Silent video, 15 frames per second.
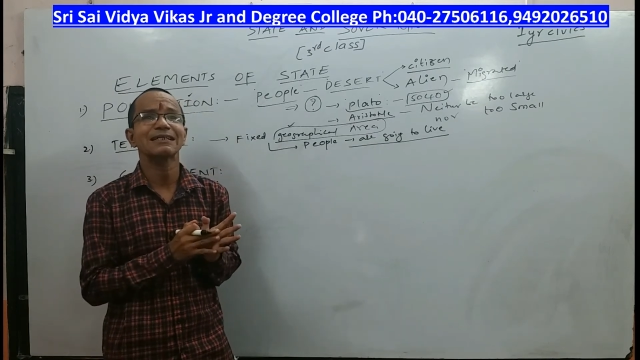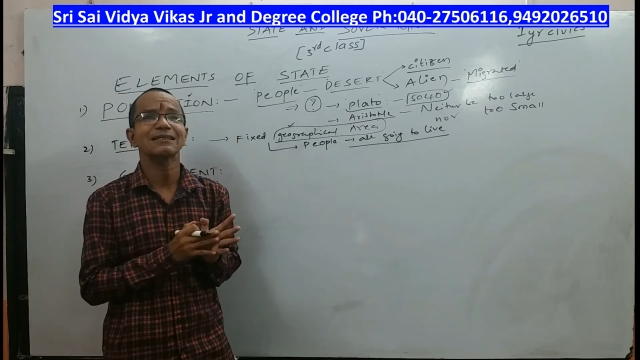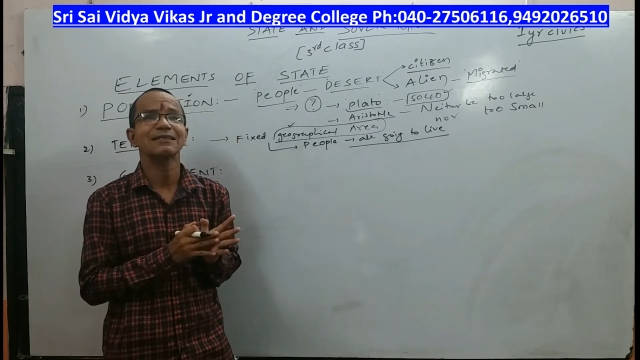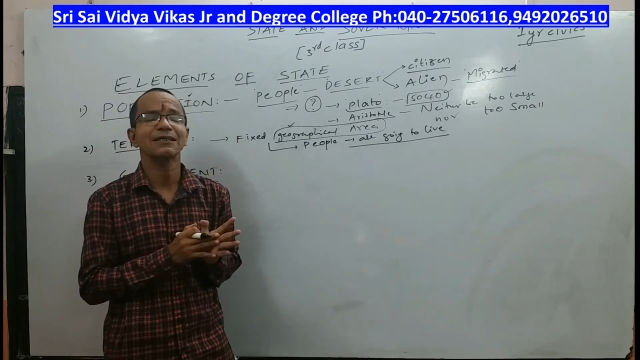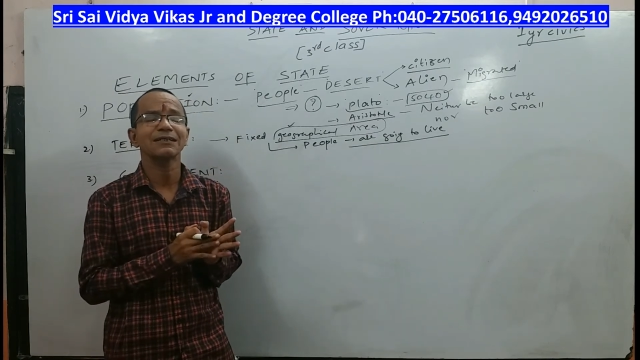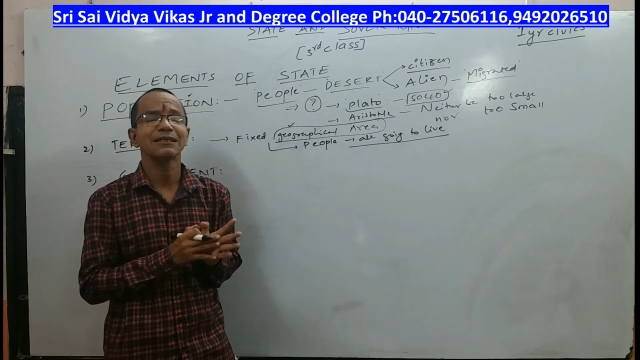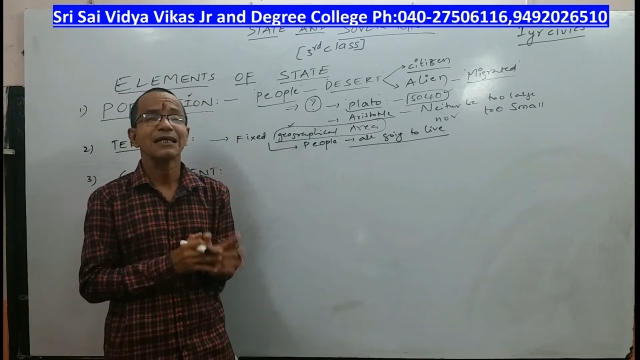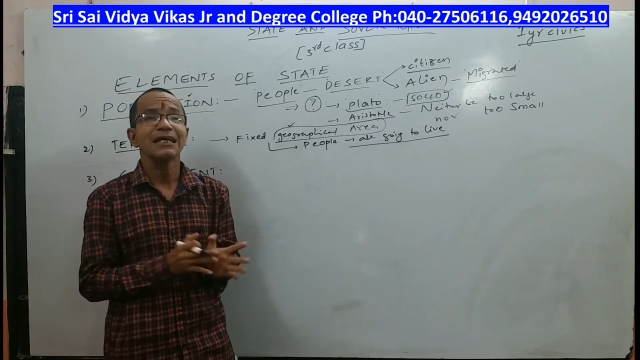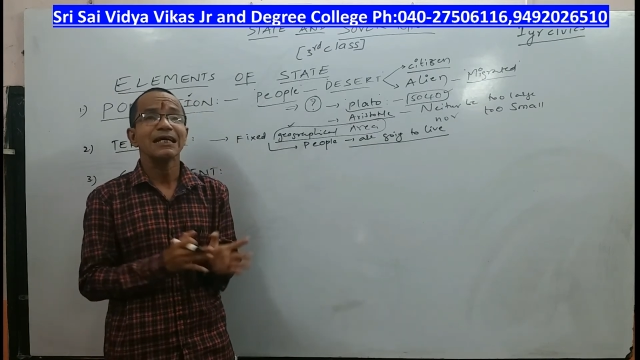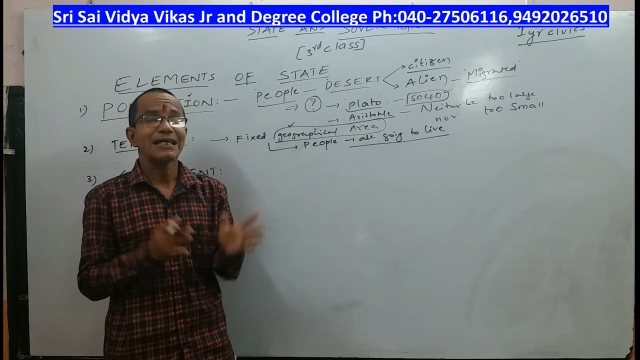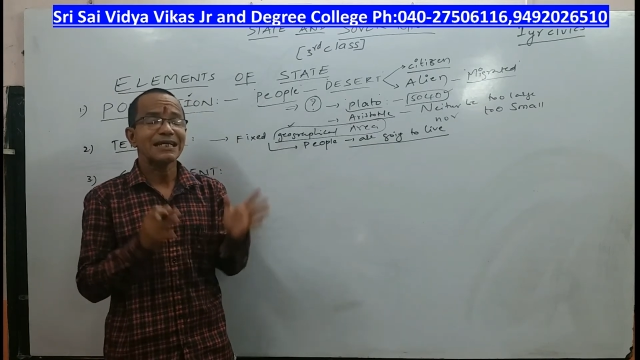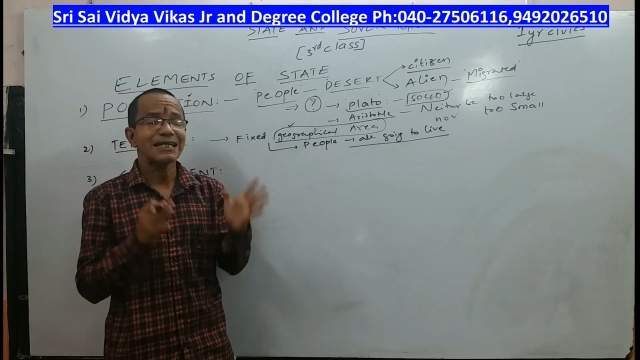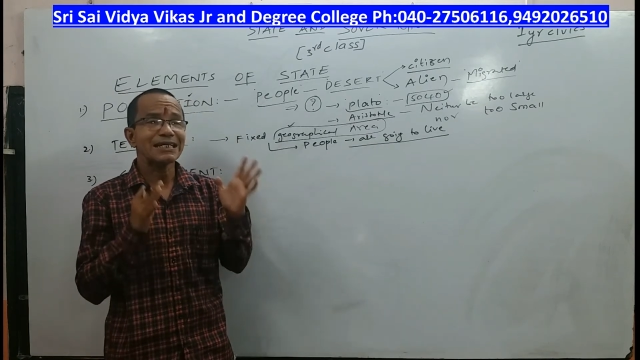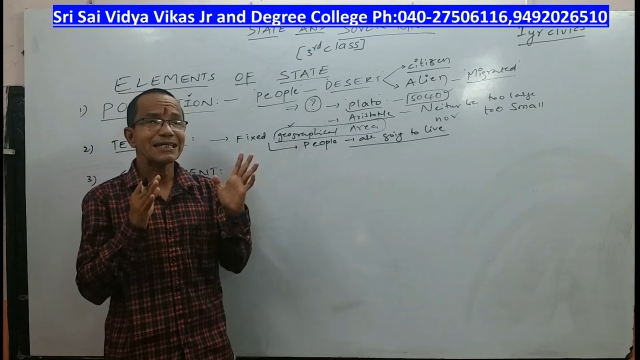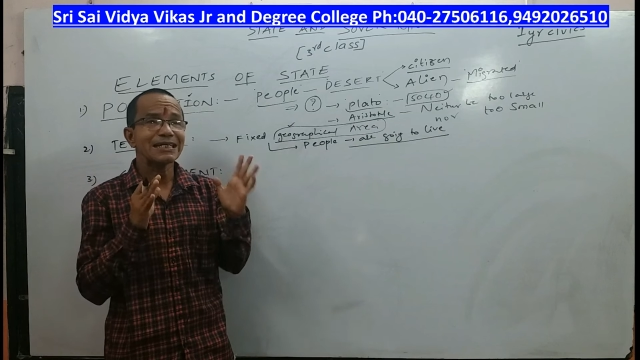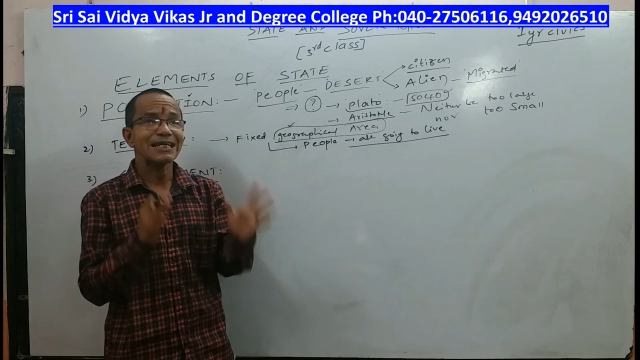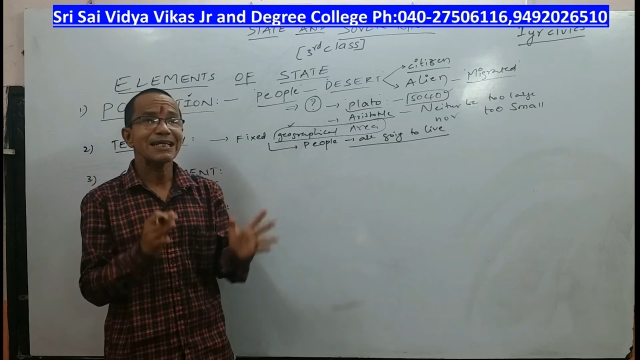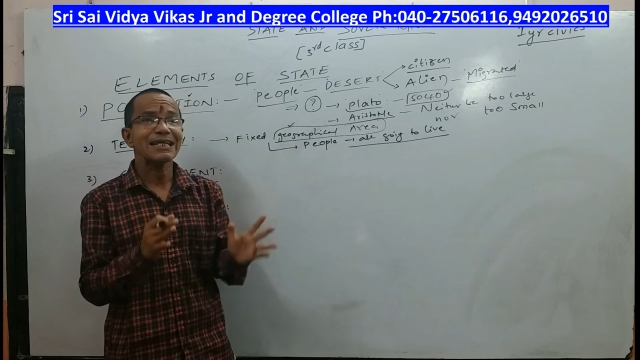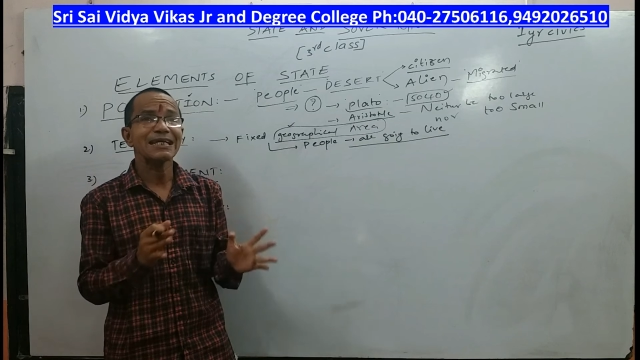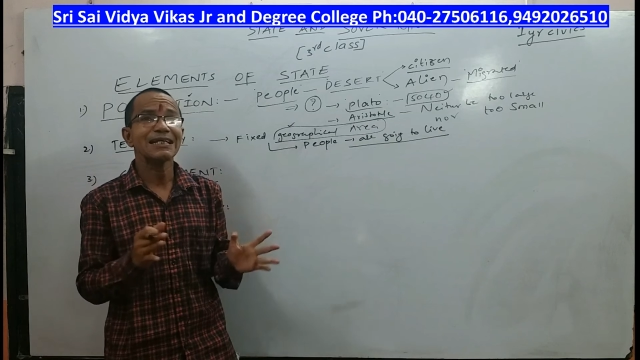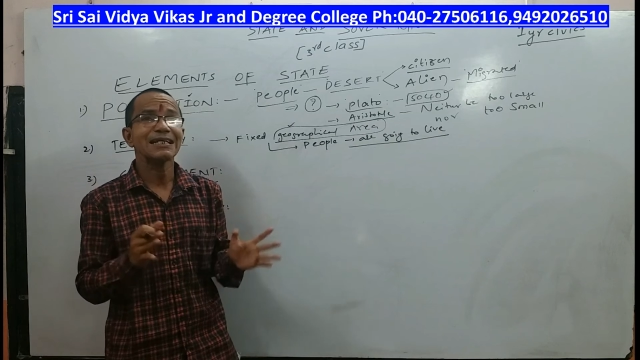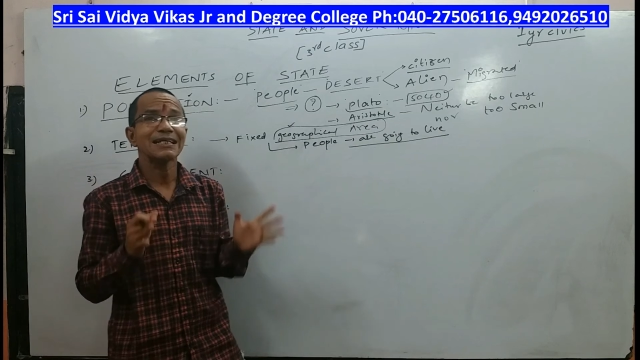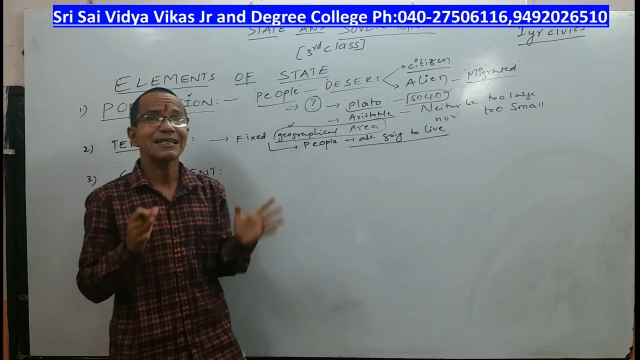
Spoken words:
that Indian